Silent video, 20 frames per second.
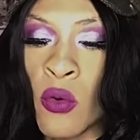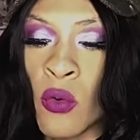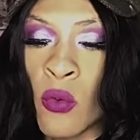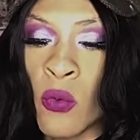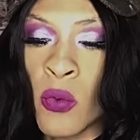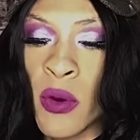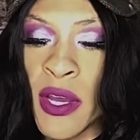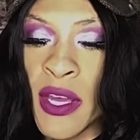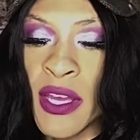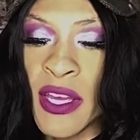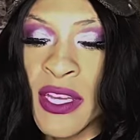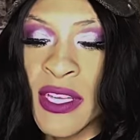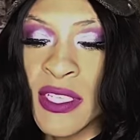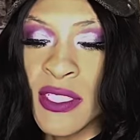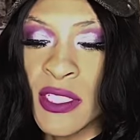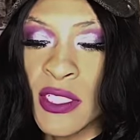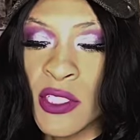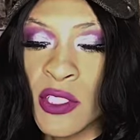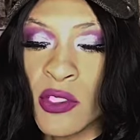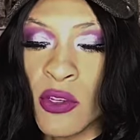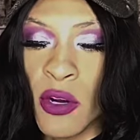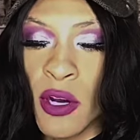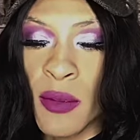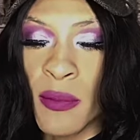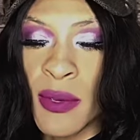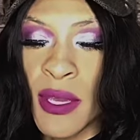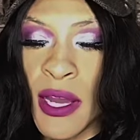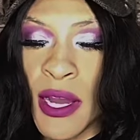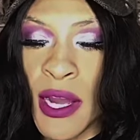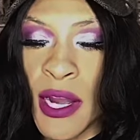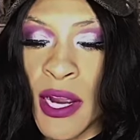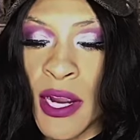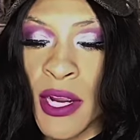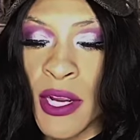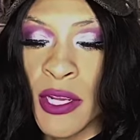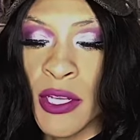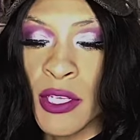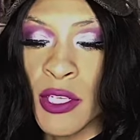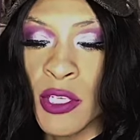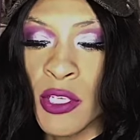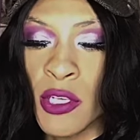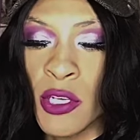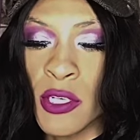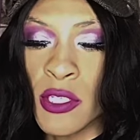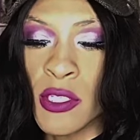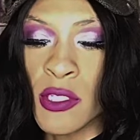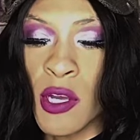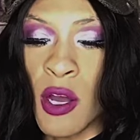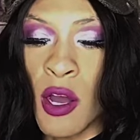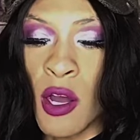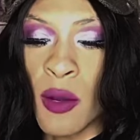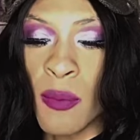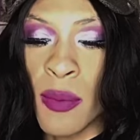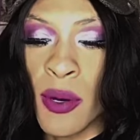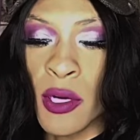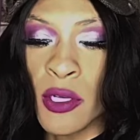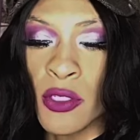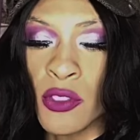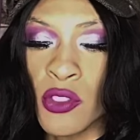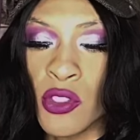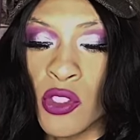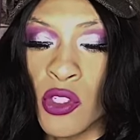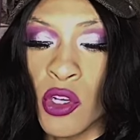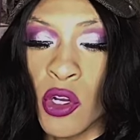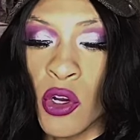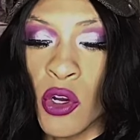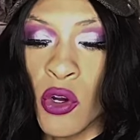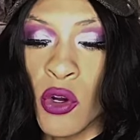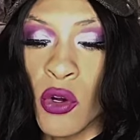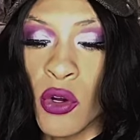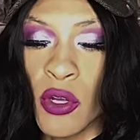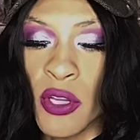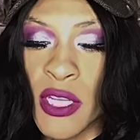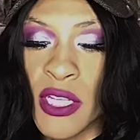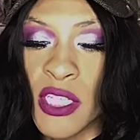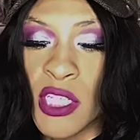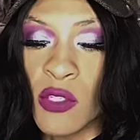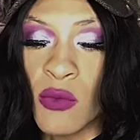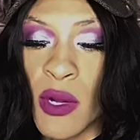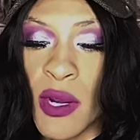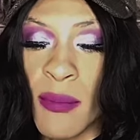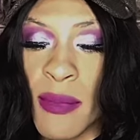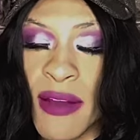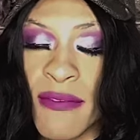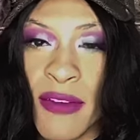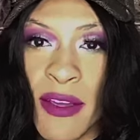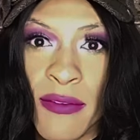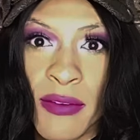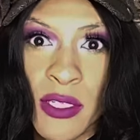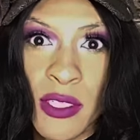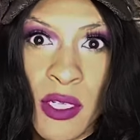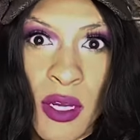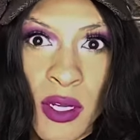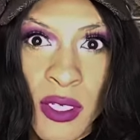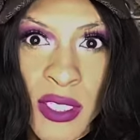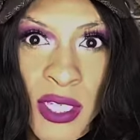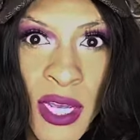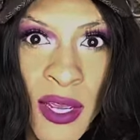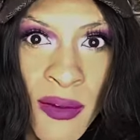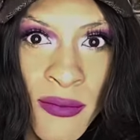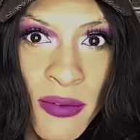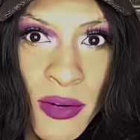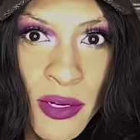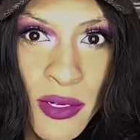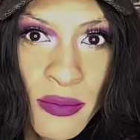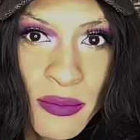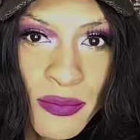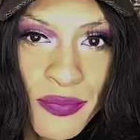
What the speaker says: What is the story behind your song Personal? This is one of my favorite songs ever.